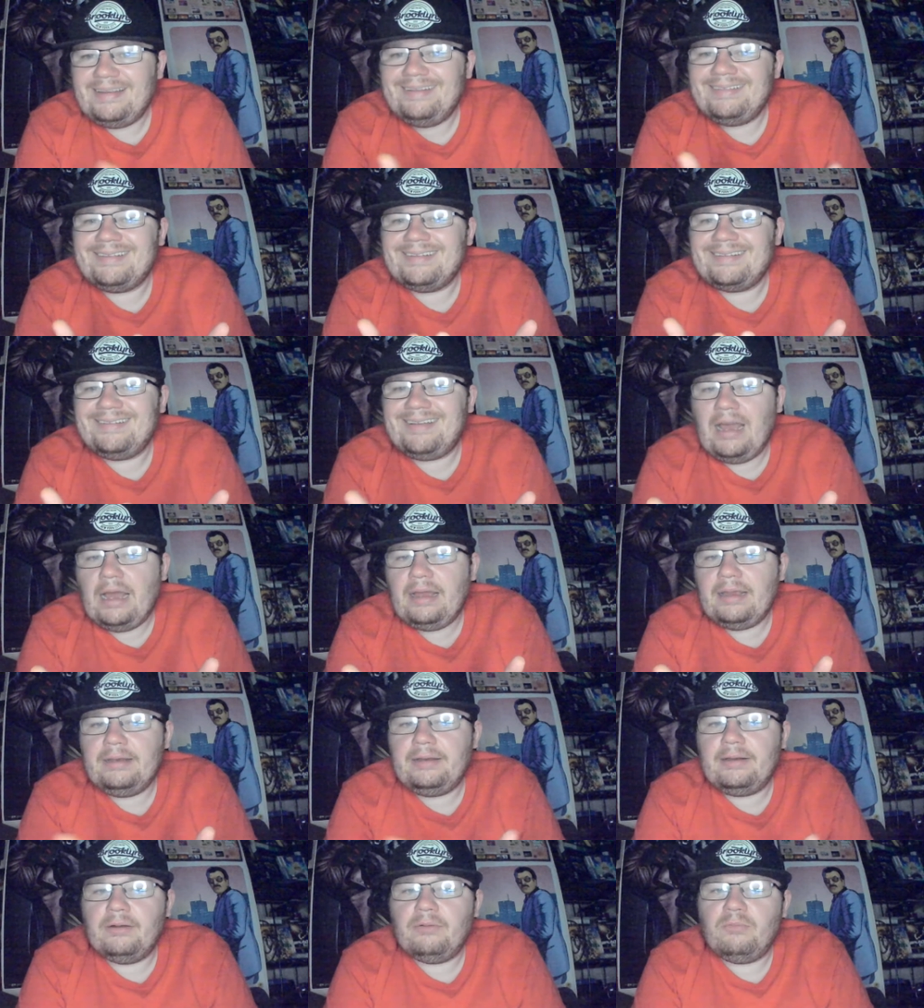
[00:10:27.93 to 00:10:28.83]
He's a
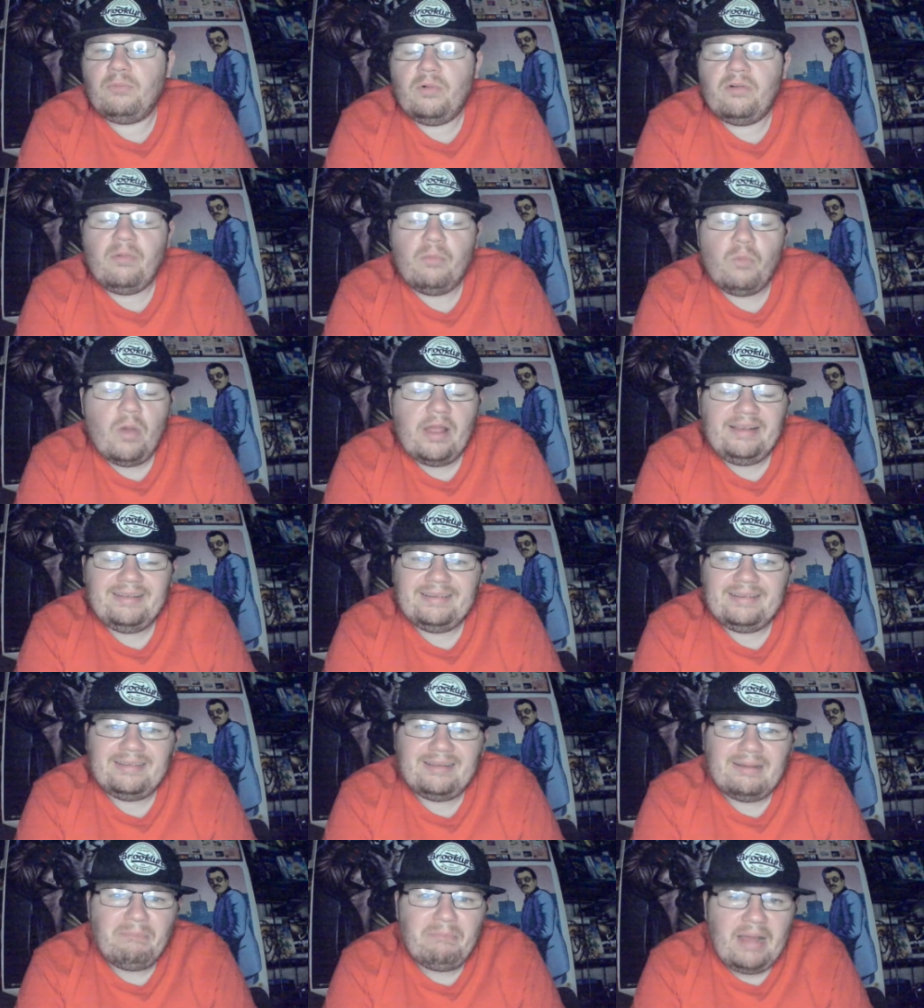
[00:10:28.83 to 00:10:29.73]
tiger
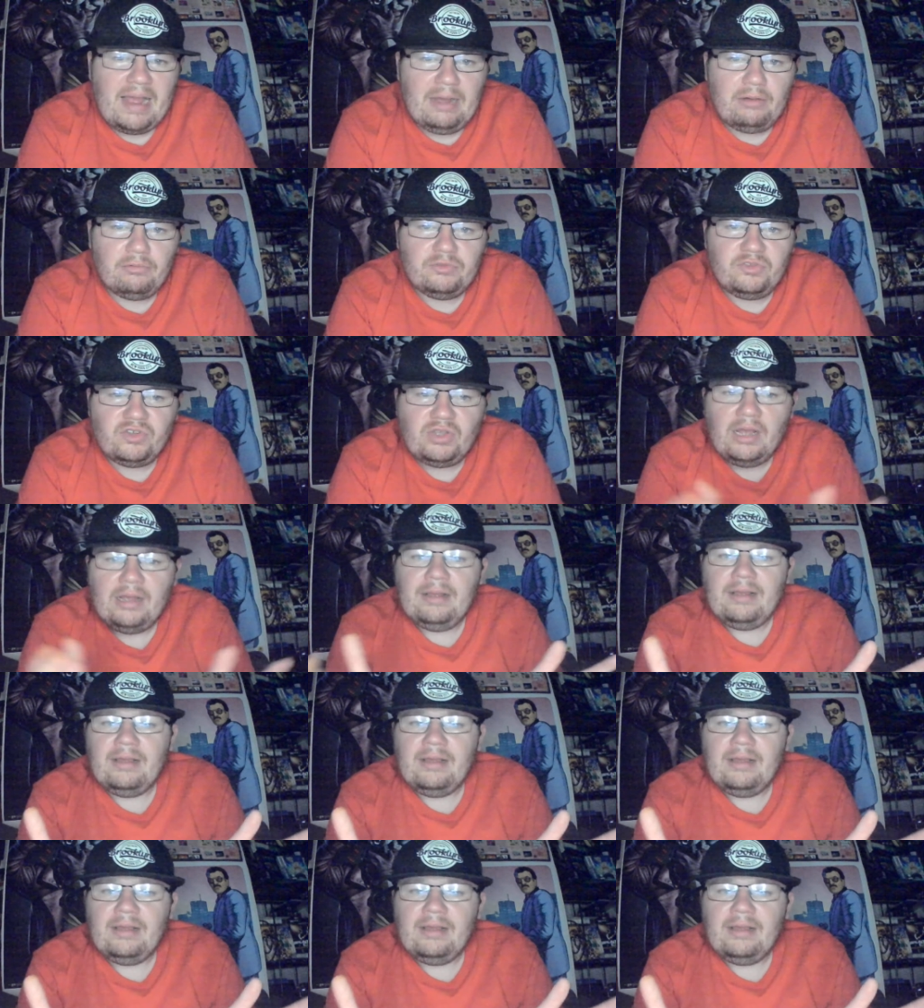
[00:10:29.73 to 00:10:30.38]
waiting to pounce.